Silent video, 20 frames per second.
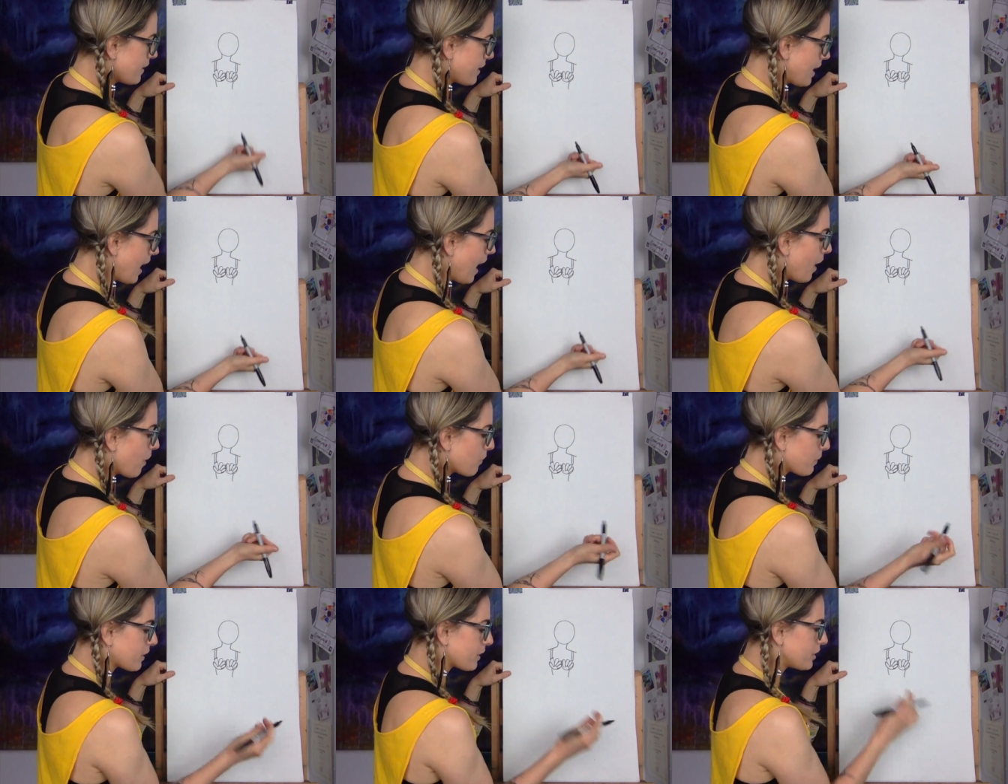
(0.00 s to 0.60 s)
that,
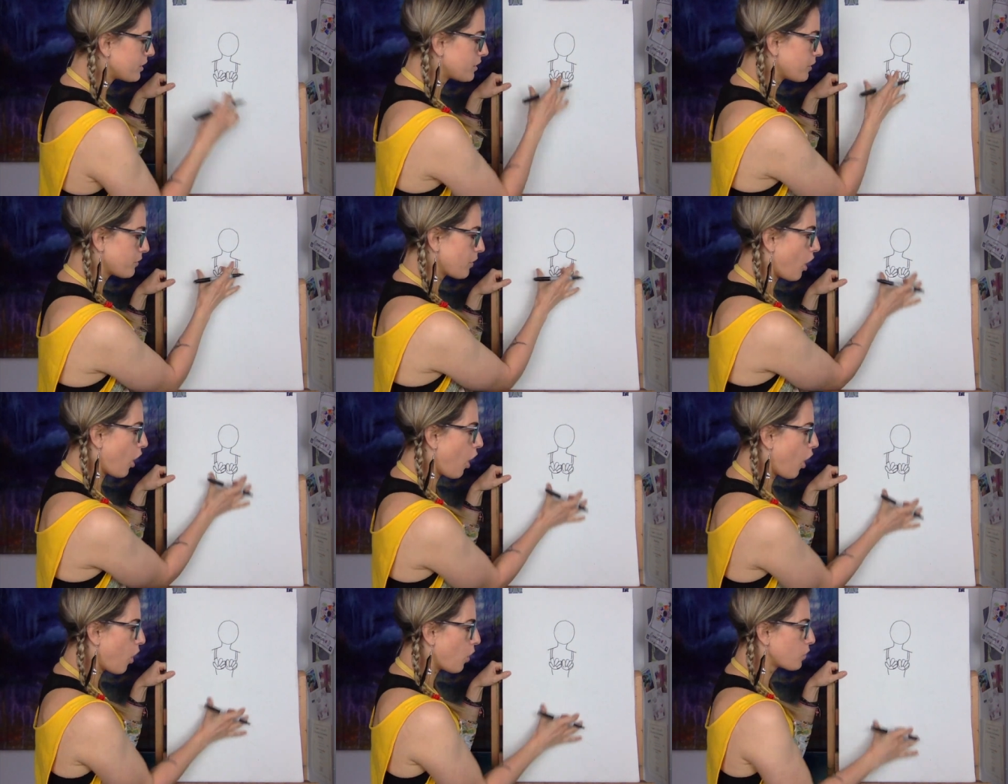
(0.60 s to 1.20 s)
we're going to do the
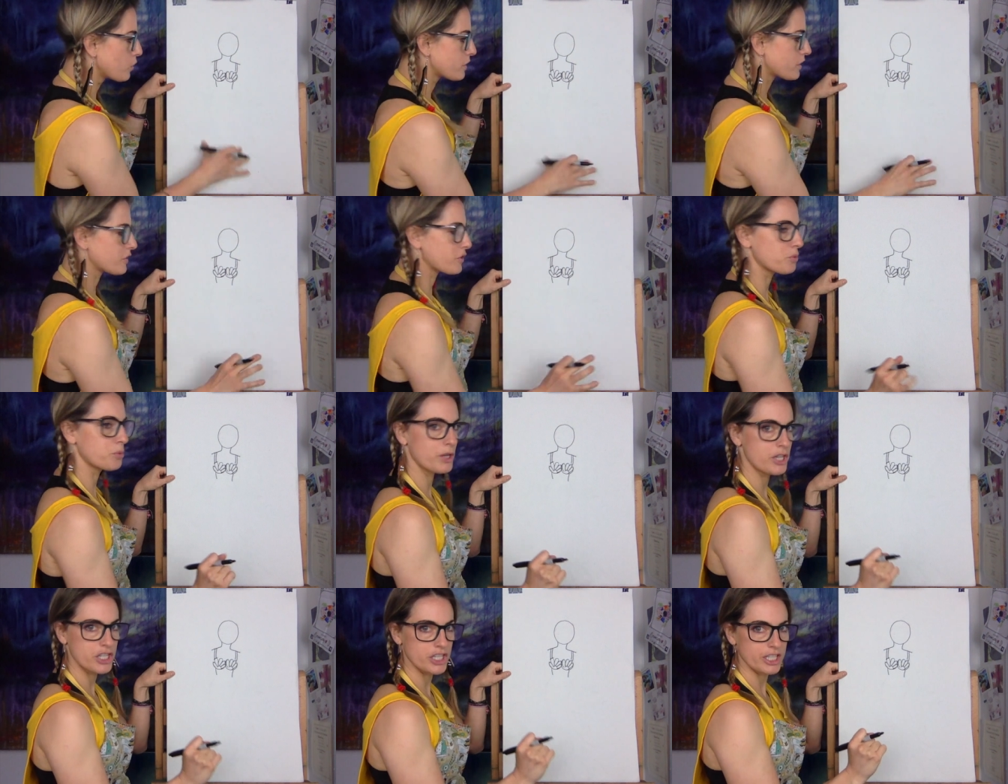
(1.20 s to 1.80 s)
whole
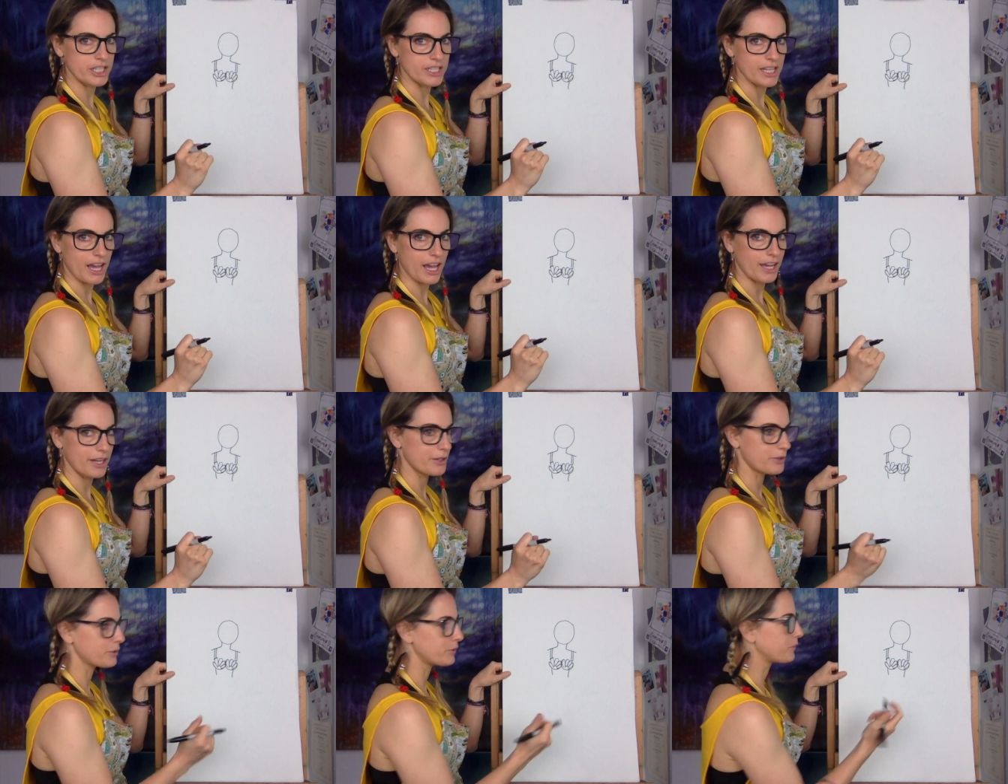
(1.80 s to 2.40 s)
swishy
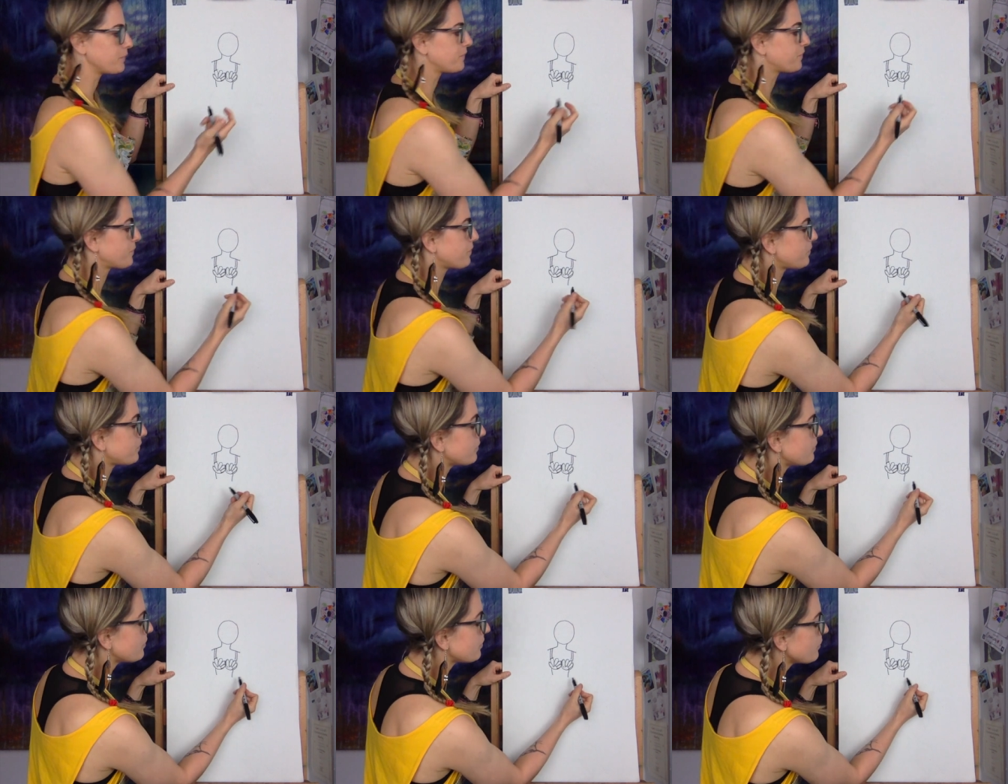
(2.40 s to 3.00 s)
tail.
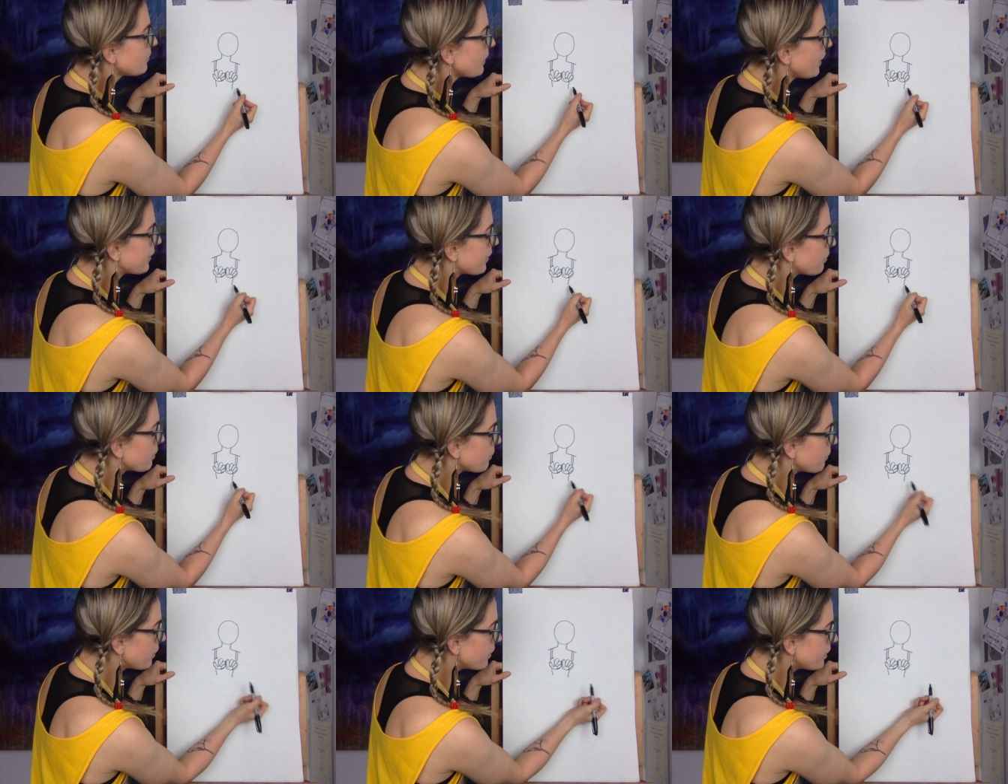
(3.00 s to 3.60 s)
So
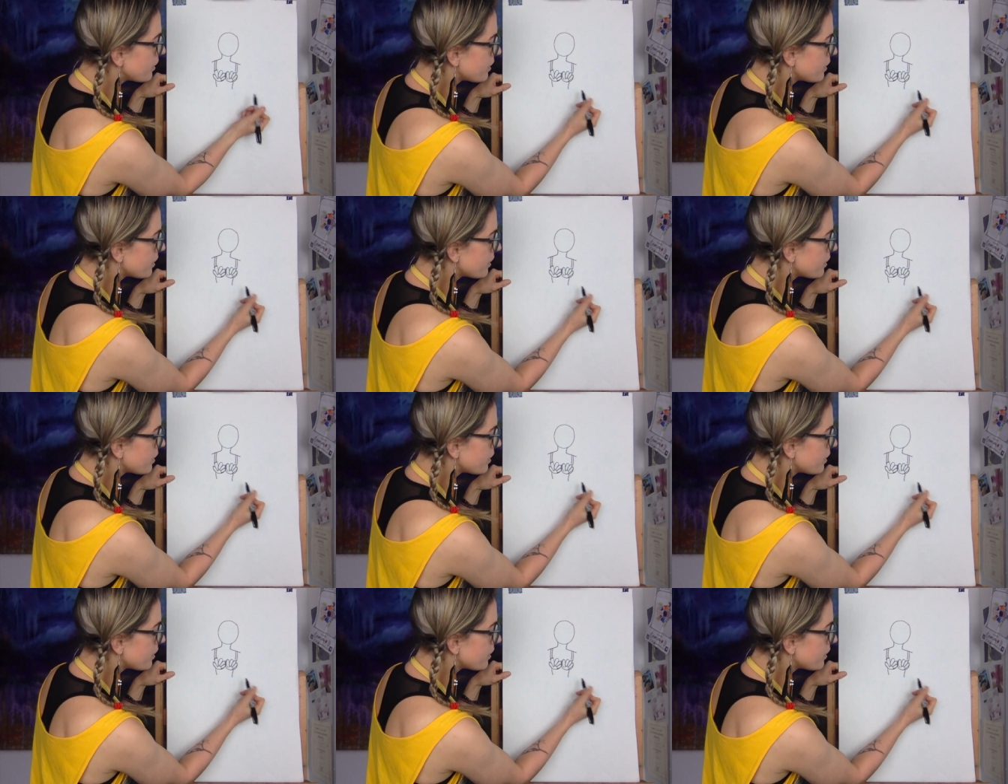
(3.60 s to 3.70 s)
we want to